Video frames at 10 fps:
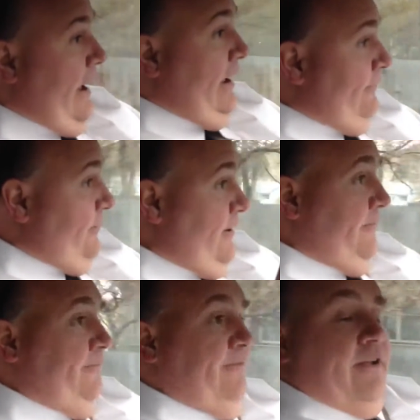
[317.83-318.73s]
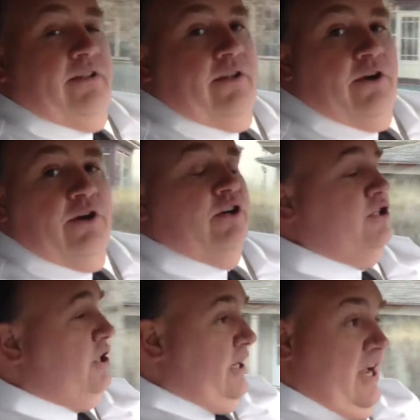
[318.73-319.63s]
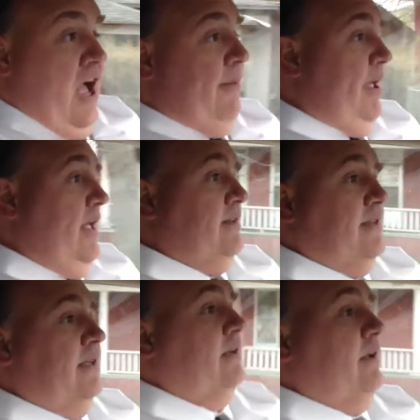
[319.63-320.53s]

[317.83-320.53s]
If you feel the urge, comment.